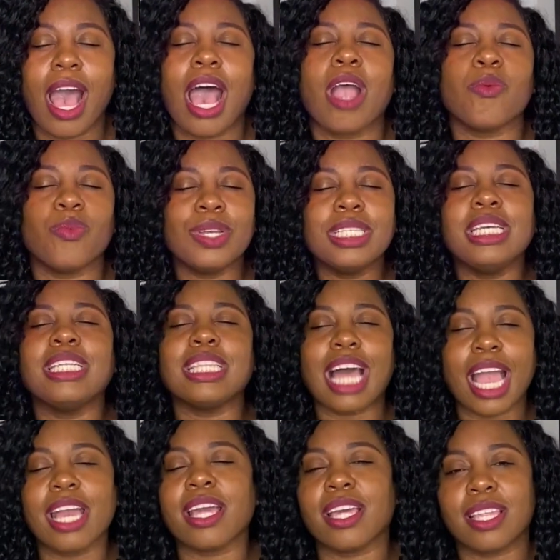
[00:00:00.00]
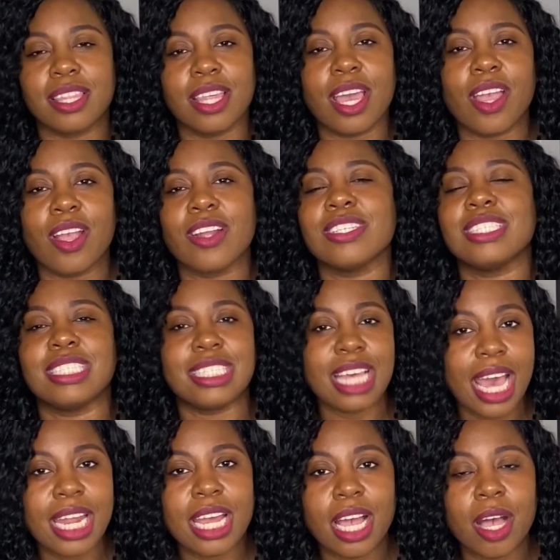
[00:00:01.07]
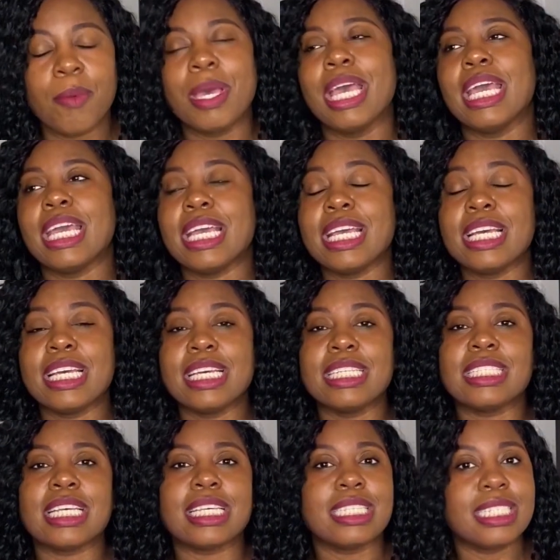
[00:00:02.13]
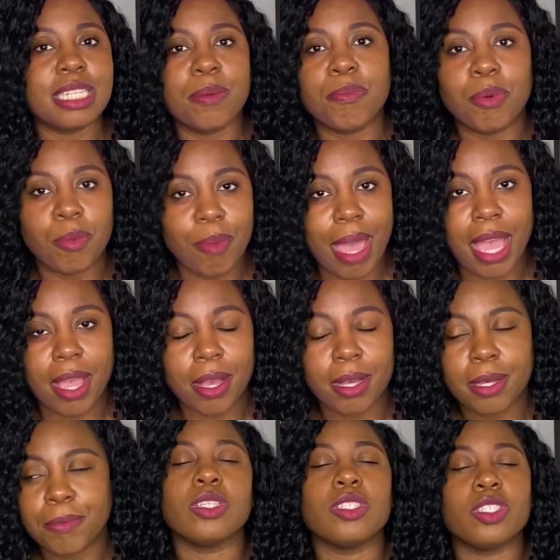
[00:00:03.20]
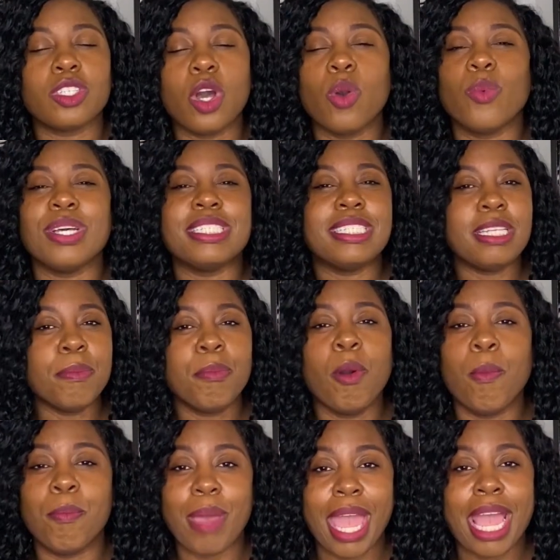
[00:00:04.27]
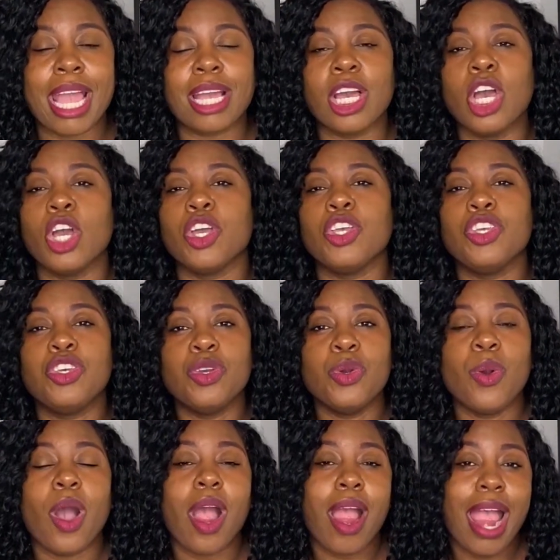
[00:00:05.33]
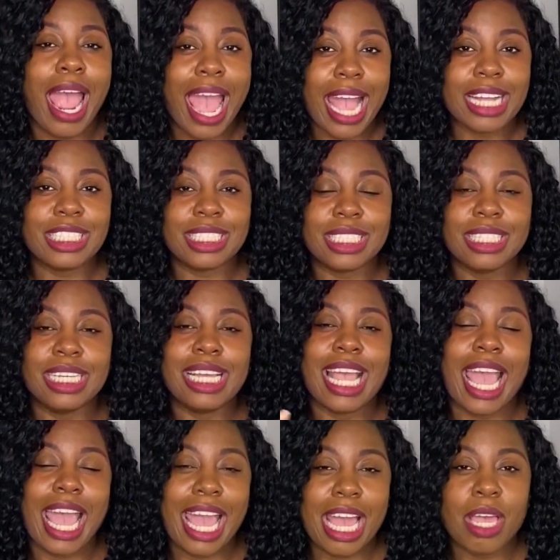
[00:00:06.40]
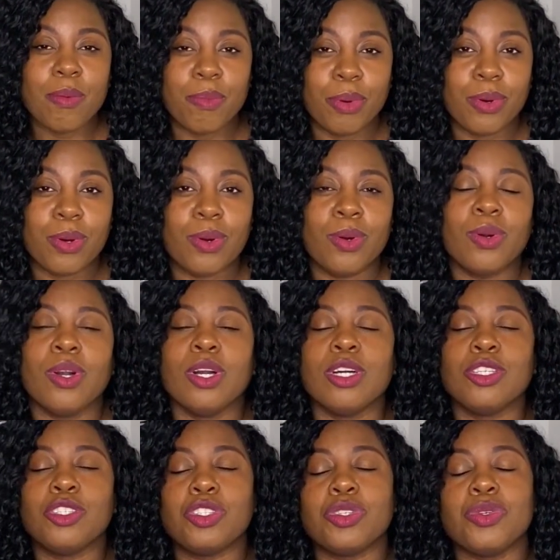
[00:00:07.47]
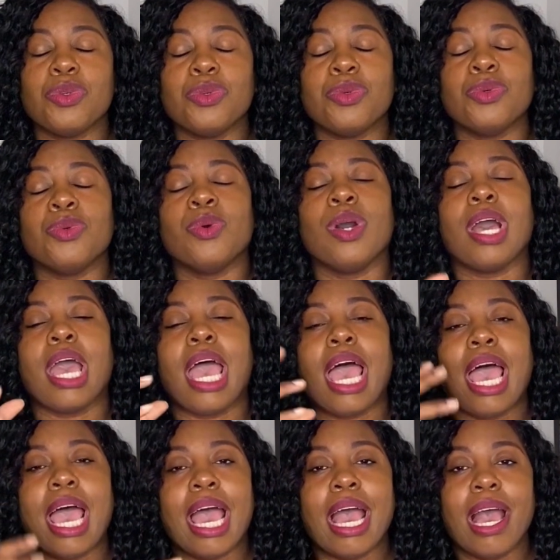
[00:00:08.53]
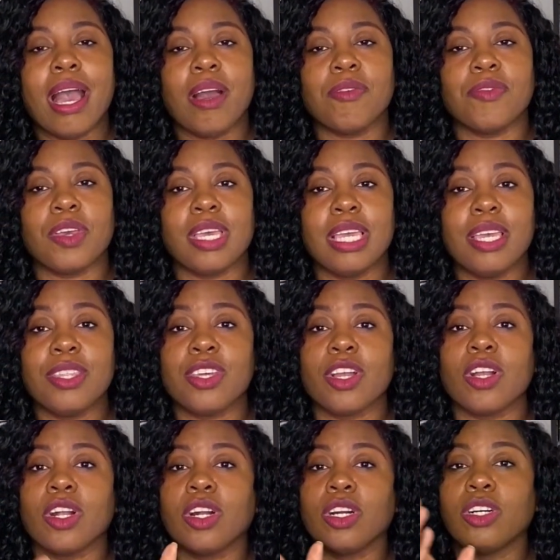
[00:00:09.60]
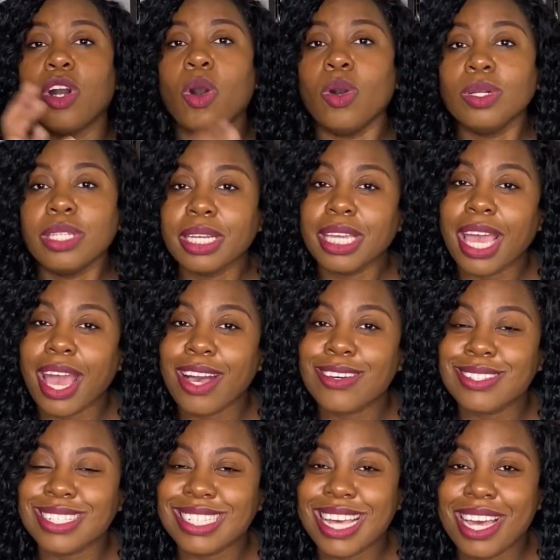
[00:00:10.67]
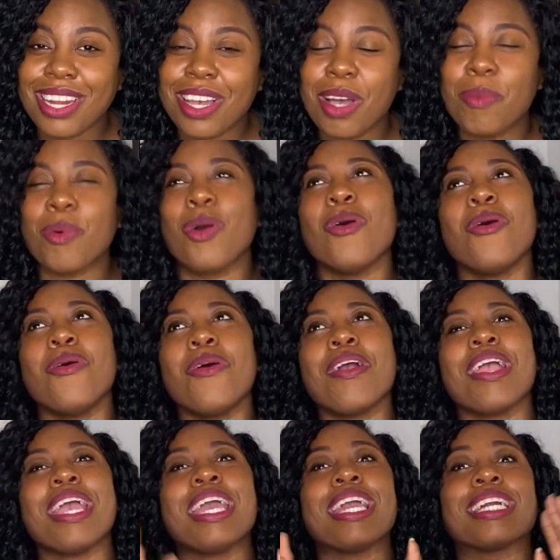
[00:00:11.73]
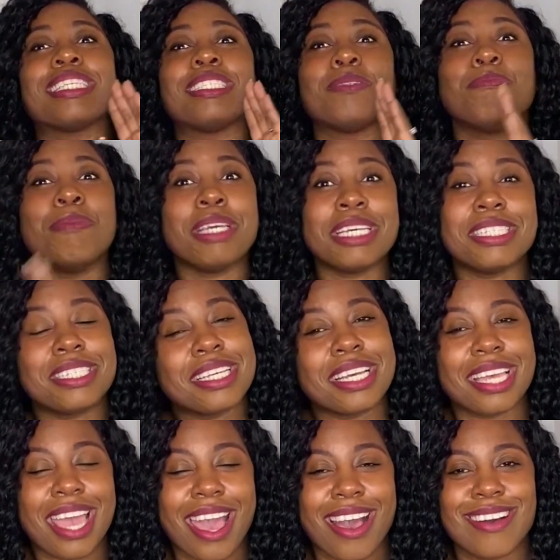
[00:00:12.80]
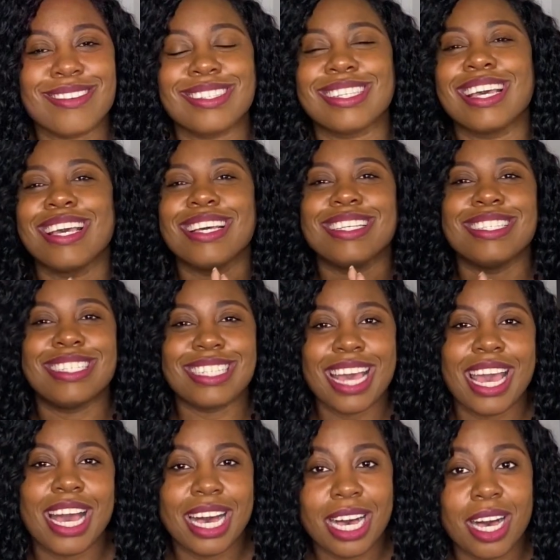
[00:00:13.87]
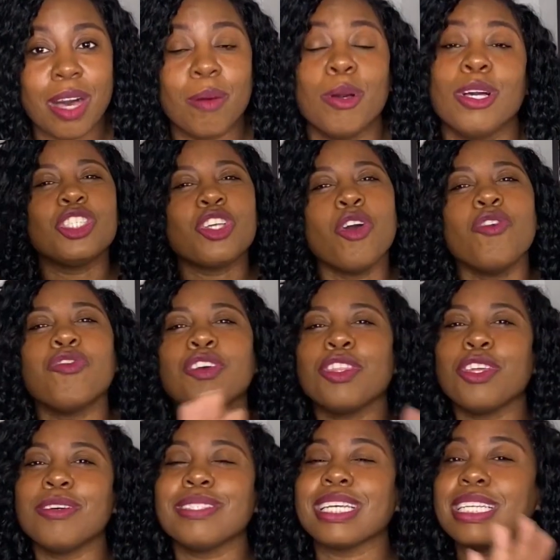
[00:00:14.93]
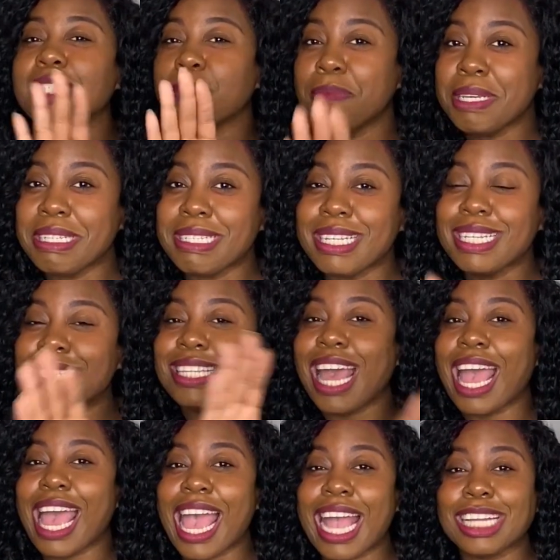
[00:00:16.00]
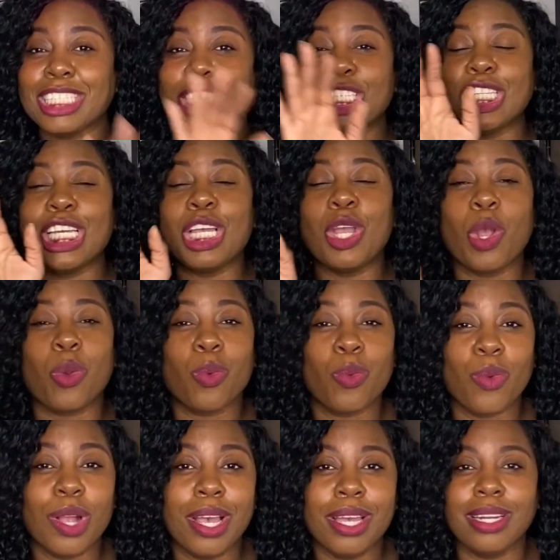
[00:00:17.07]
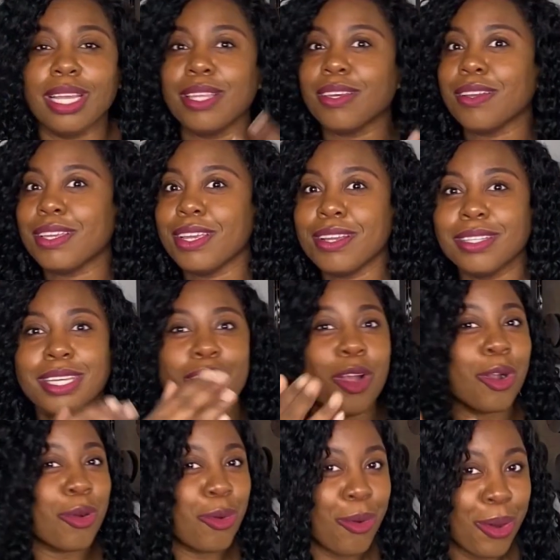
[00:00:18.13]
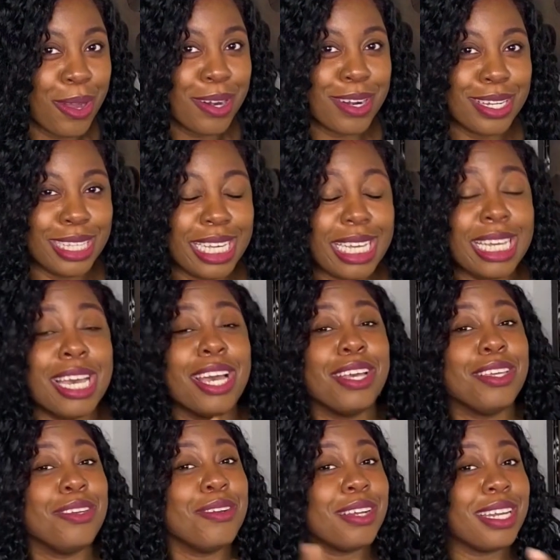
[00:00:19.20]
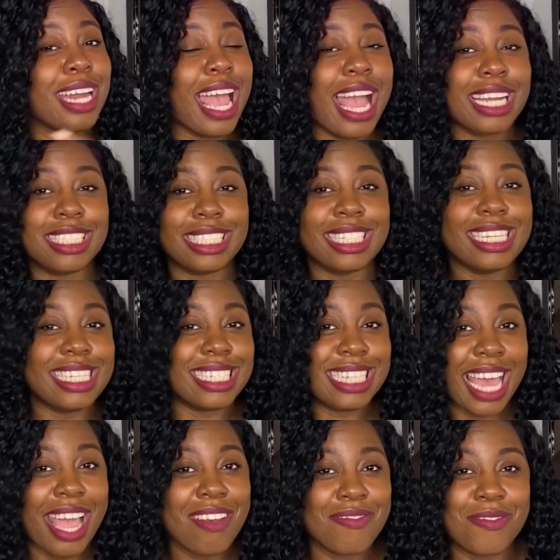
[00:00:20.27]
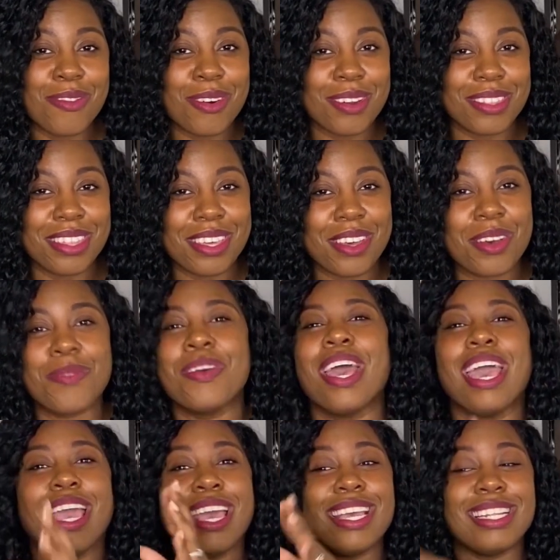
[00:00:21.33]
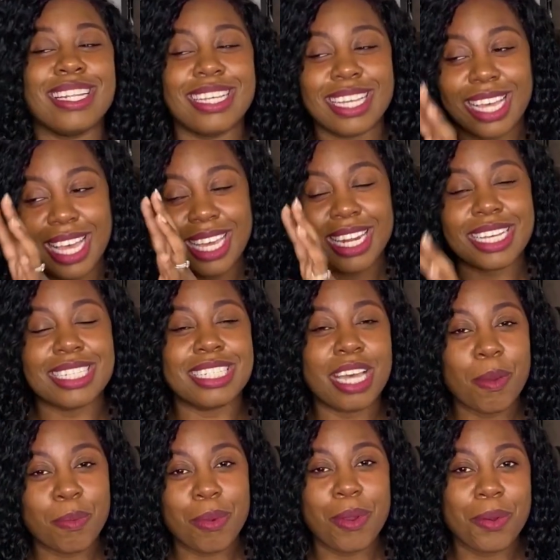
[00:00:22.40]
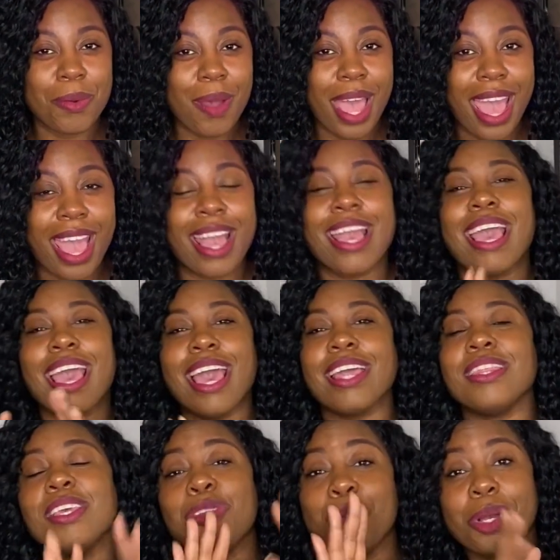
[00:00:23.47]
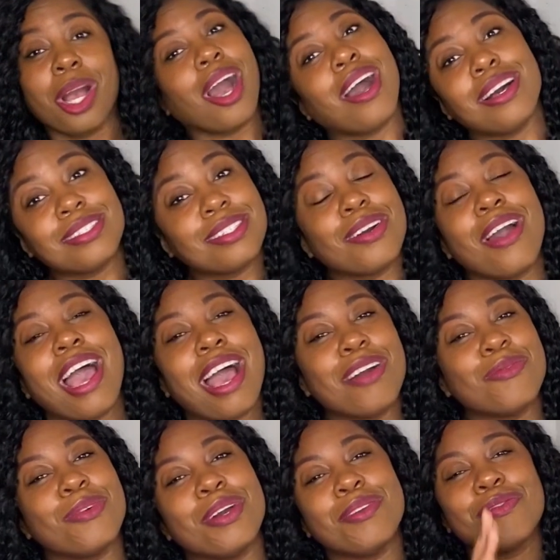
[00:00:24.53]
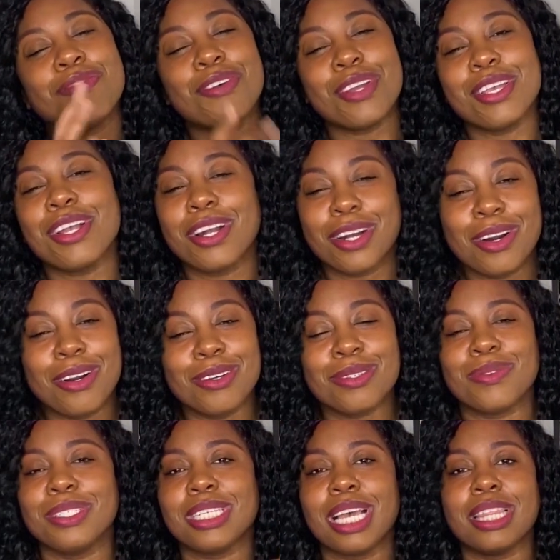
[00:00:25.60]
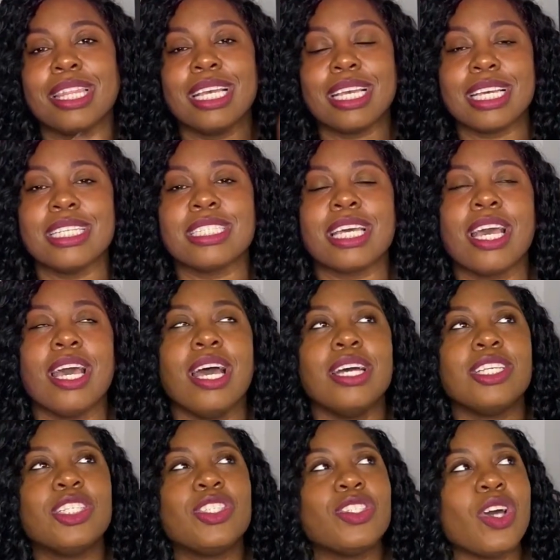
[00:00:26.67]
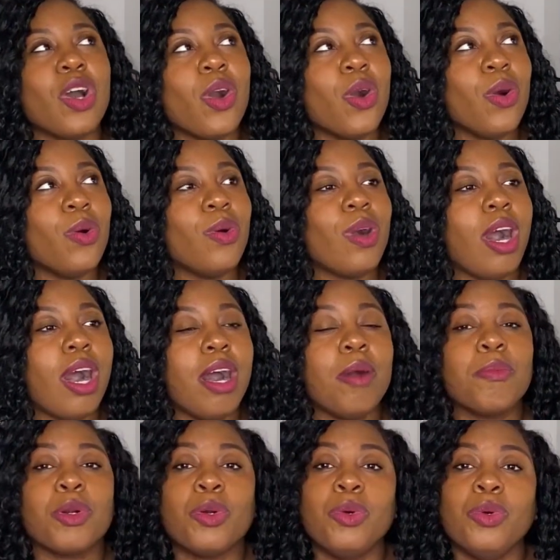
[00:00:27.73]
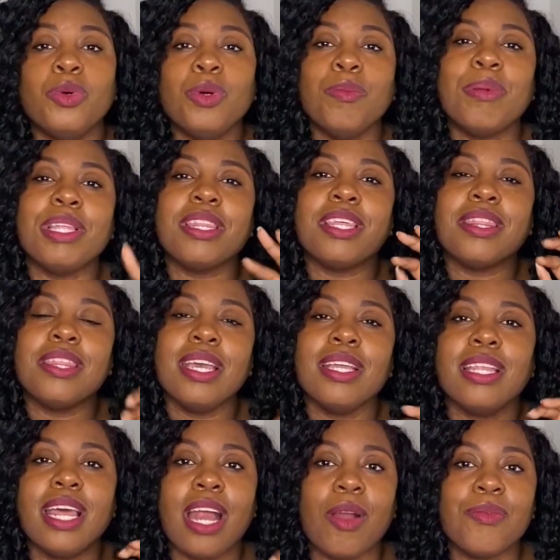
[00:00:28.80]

I really like their setup is Simple Bank. So with Simple Bank, you are actually able to have either goal accounts set up or expense accounts set up. So for those expenses that actually run either yearly or quarterly, you can actually save for them in a separate way. And then you can also have one for your goals, which I think is so cool. But the thing that I